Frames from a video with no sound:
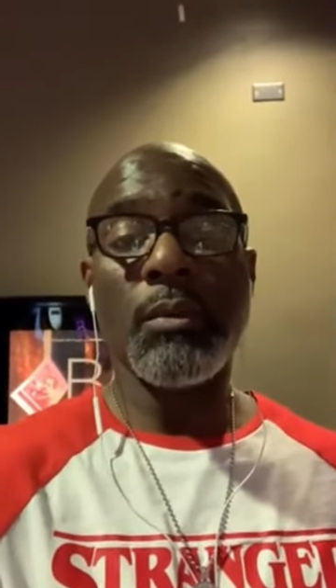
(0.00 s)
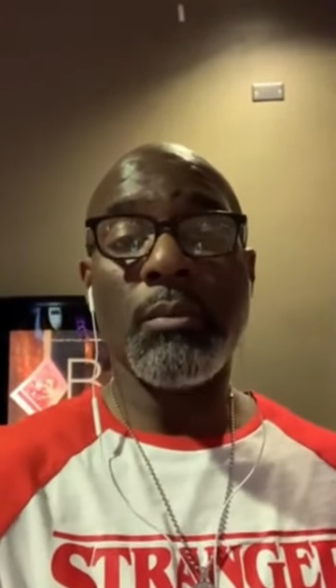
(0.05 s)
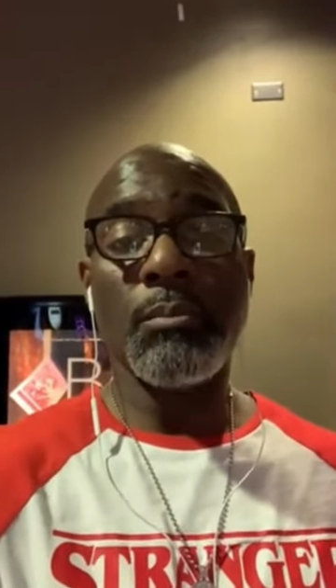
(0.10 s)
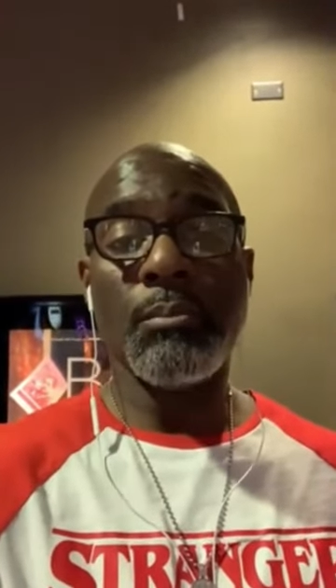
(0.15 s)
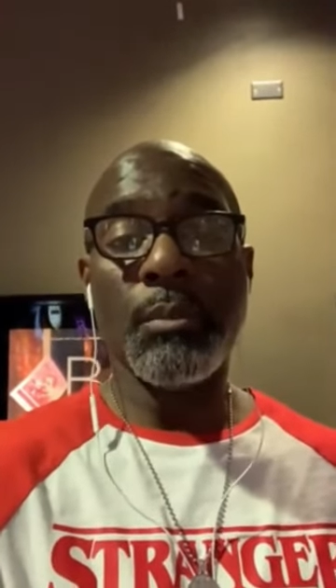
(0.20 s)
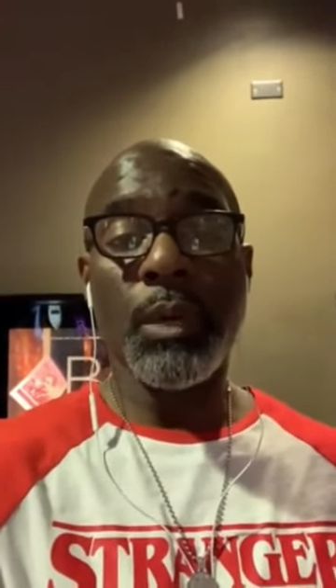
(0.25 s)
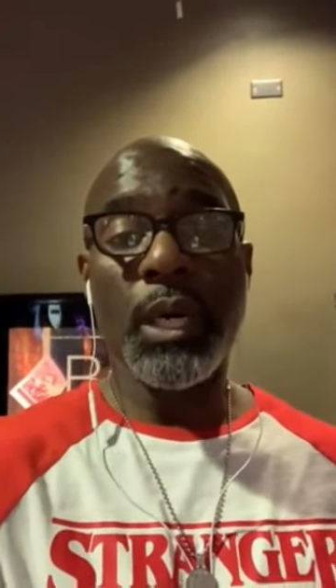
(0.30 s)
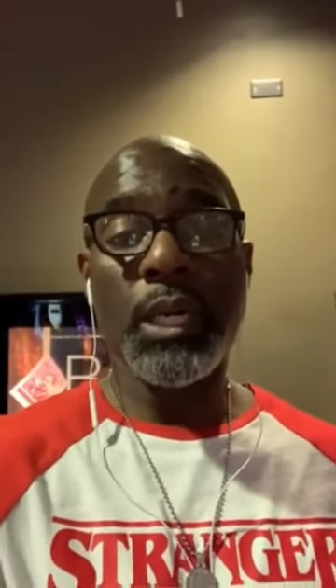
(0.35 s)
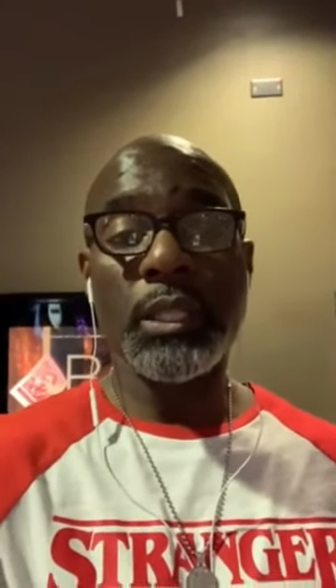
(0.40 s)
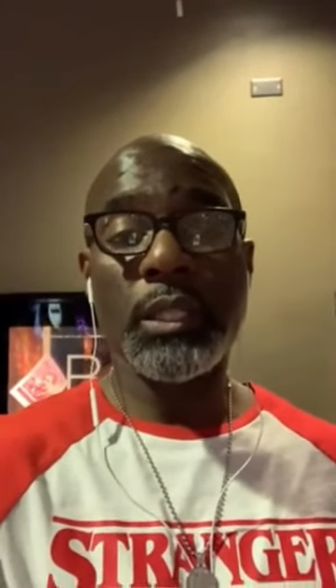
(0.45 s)

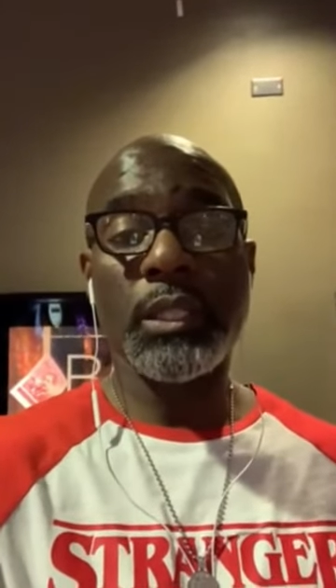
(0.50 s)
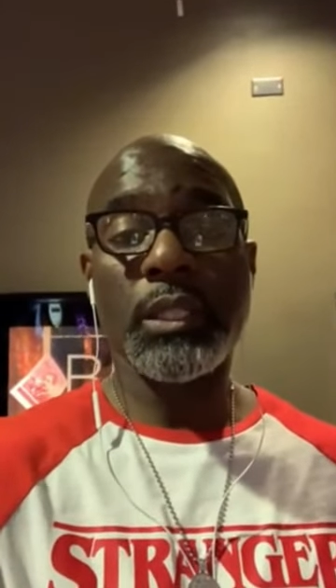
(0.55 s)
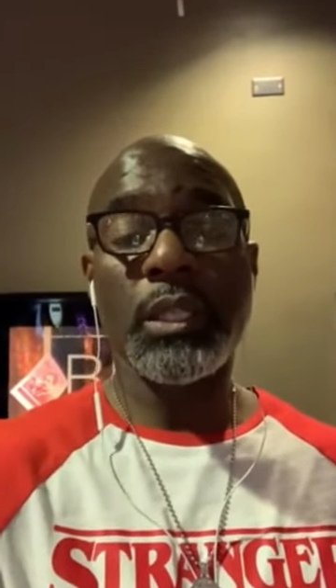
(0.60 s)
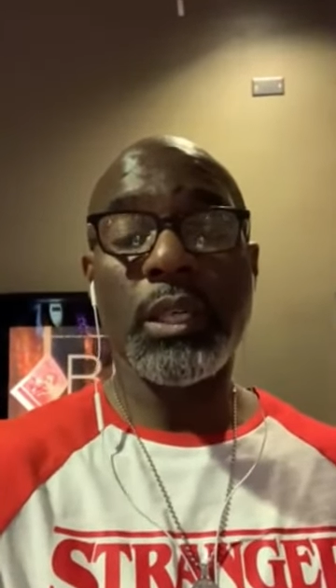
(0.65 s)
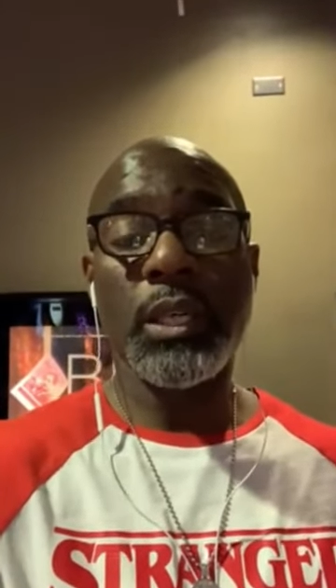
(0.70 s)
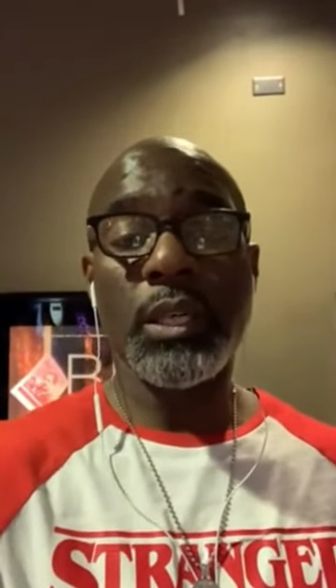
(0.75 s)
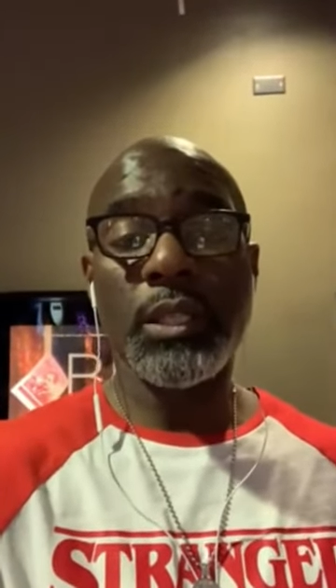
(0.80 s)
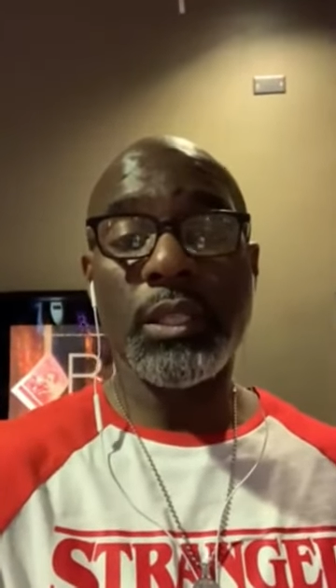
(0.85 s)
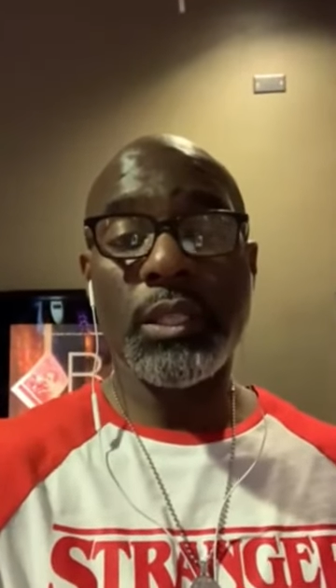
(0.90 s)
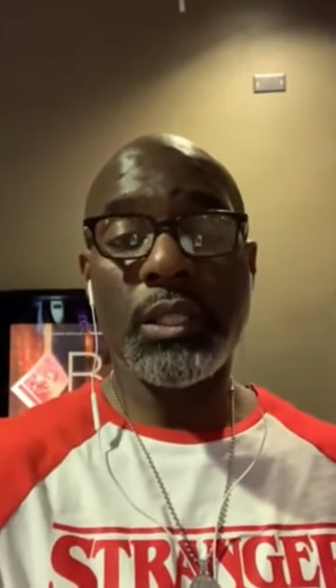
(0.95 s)

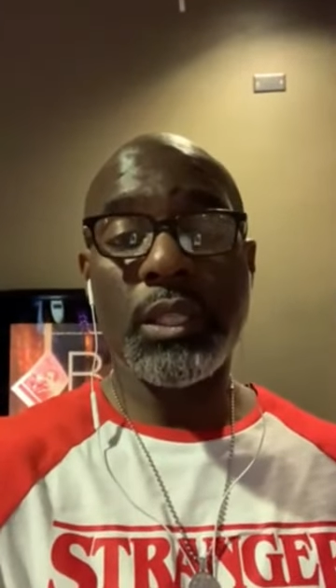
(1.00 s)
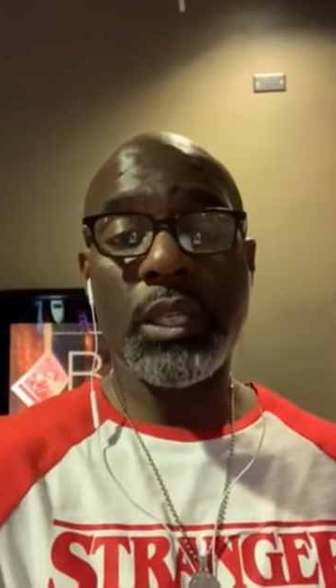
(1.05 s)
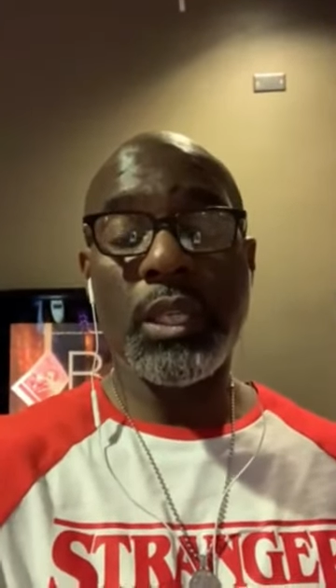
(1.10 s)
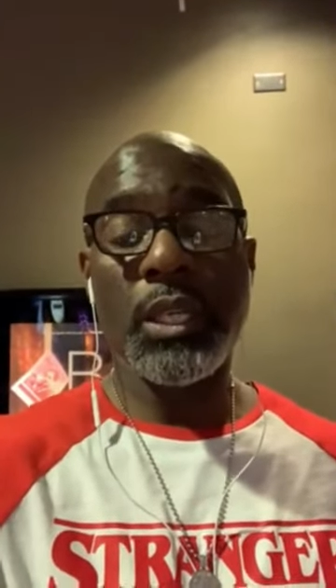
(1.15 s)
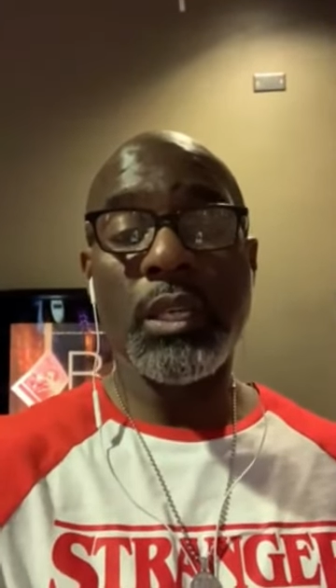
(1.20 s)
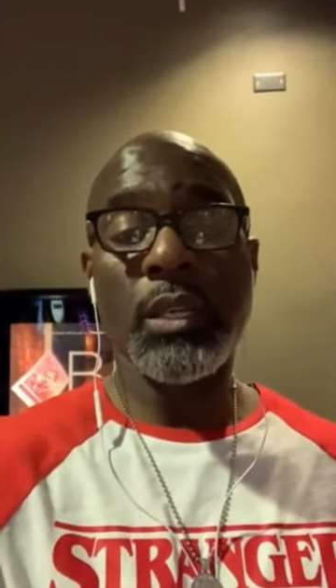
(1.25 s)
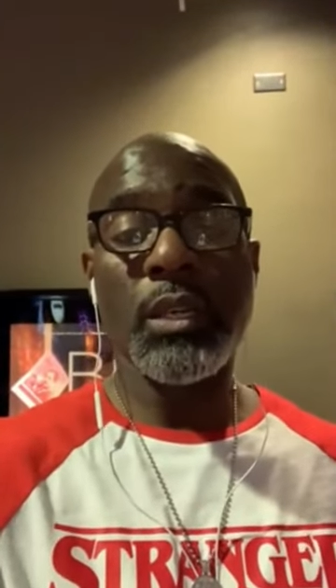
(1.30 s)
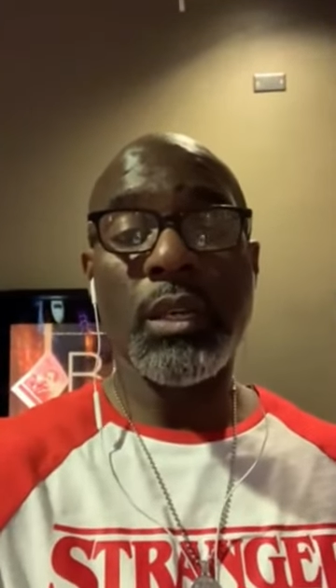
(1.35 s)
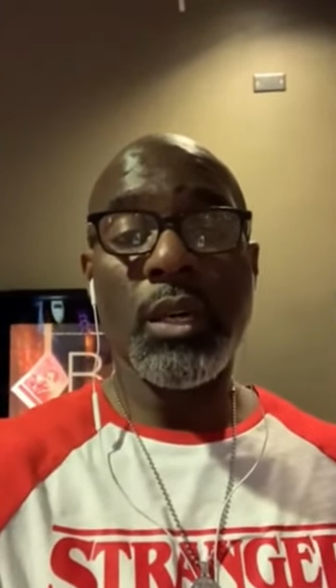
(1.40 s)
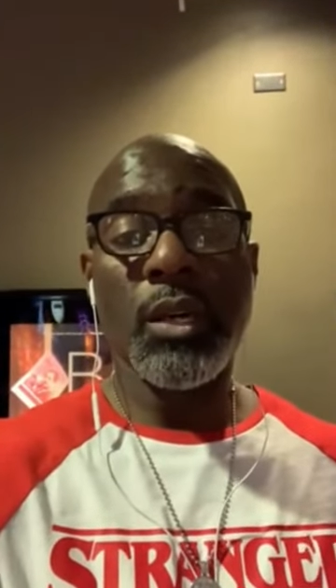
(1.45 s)

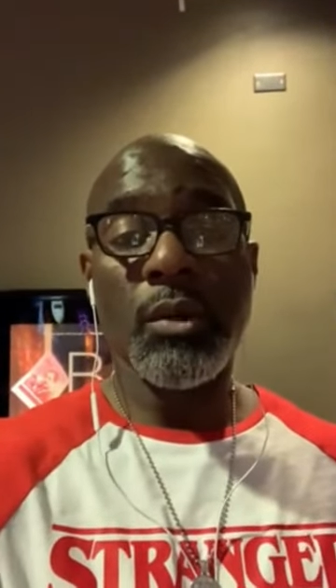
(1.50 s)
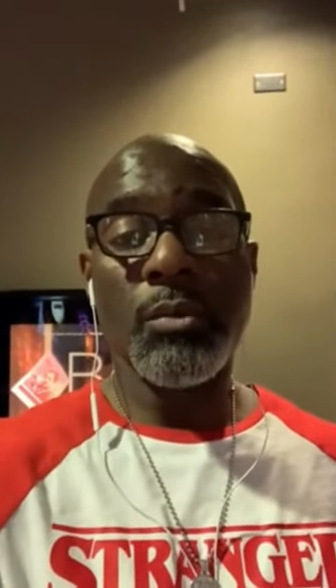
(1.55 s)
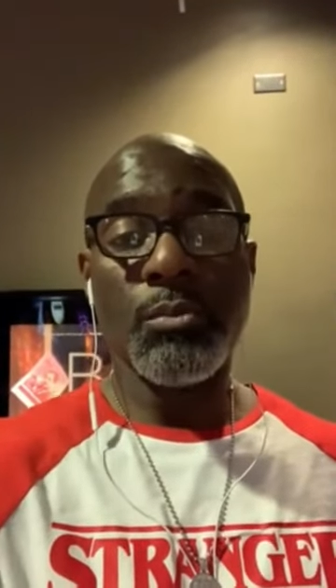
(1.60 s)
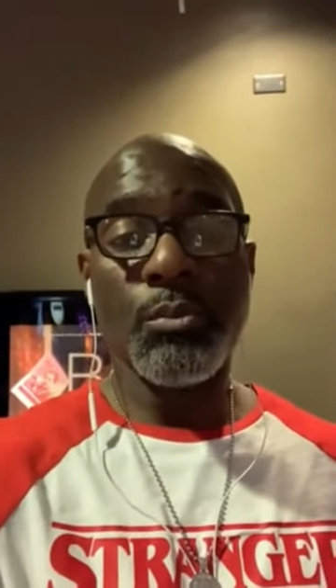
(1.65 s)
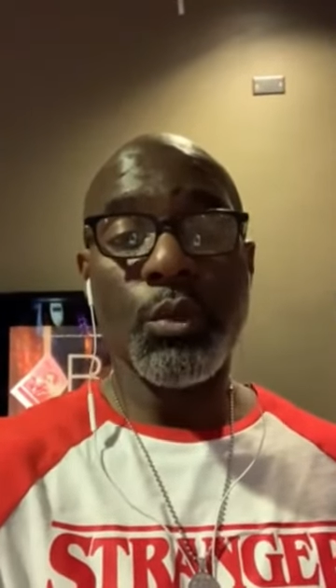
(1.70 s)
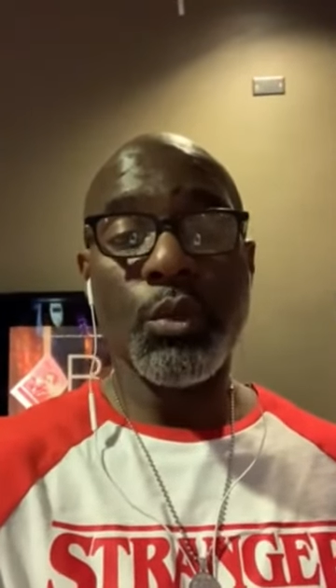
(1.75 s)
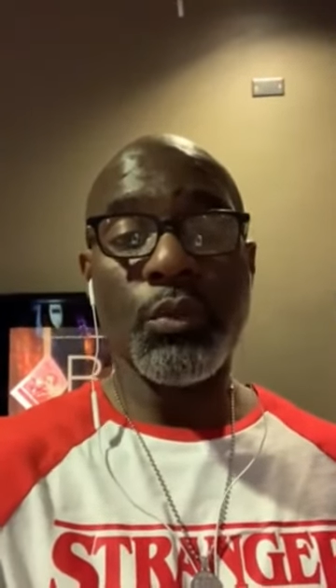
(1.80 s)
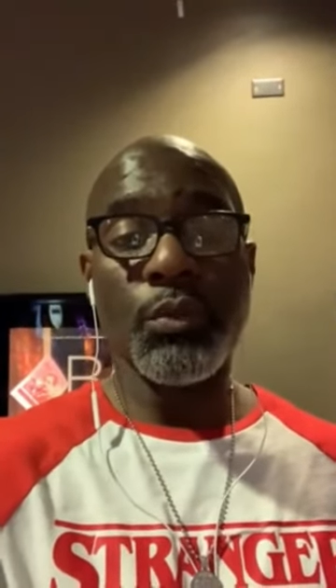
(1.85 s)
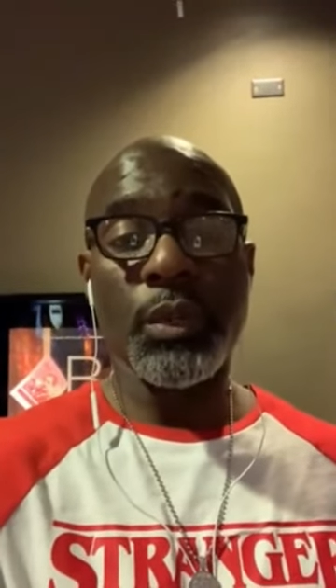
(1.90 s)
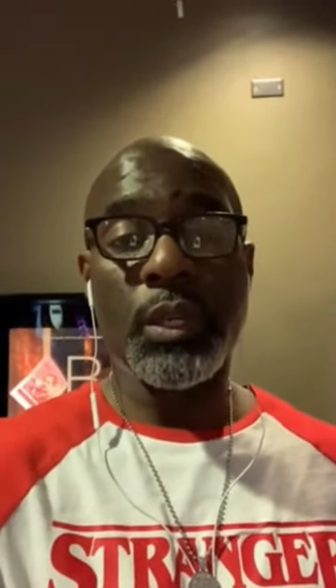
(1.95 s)
must-see
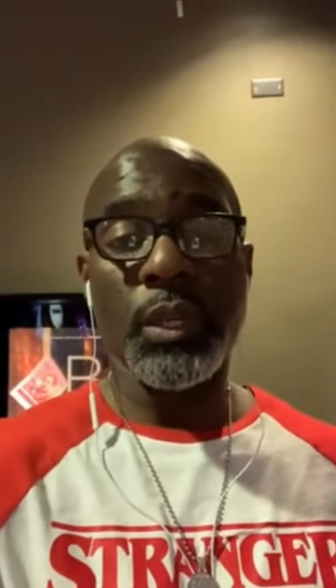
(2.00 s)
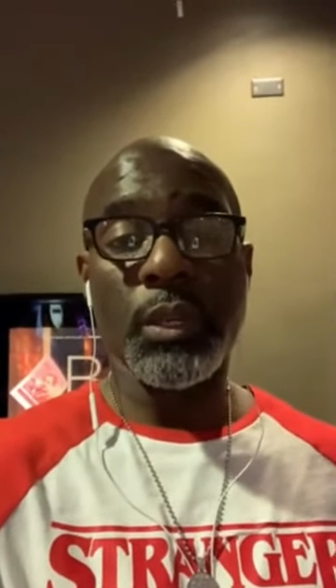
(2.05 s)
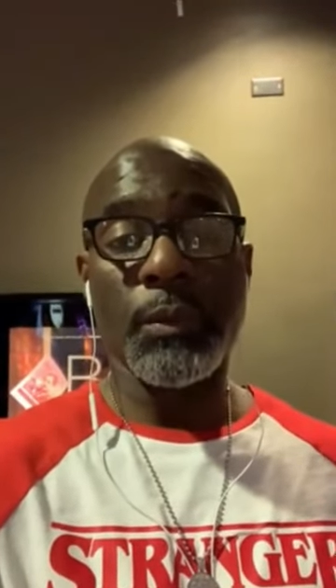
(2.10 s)
movie.